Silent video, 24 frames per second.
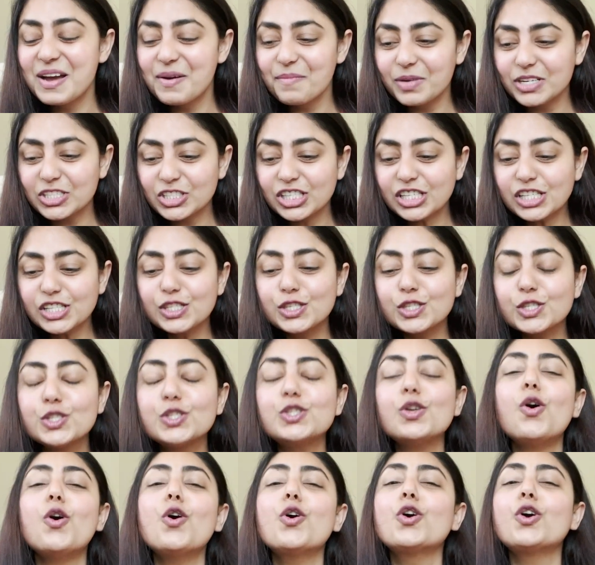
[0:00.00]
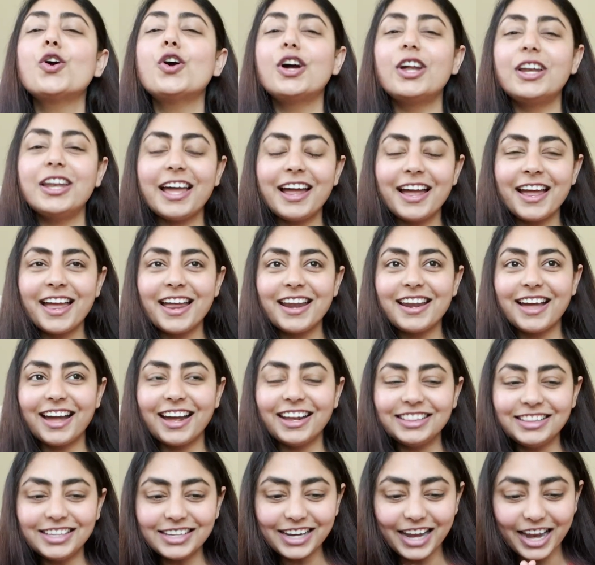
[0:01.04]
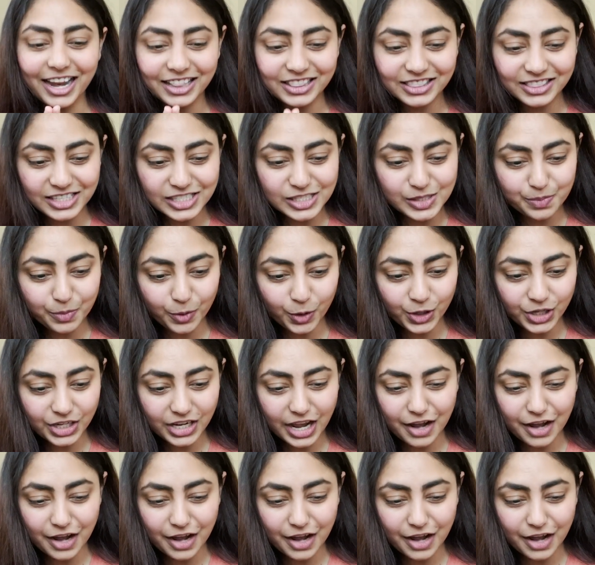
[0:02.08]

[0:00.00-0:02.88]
But she is so good. And I think at this point,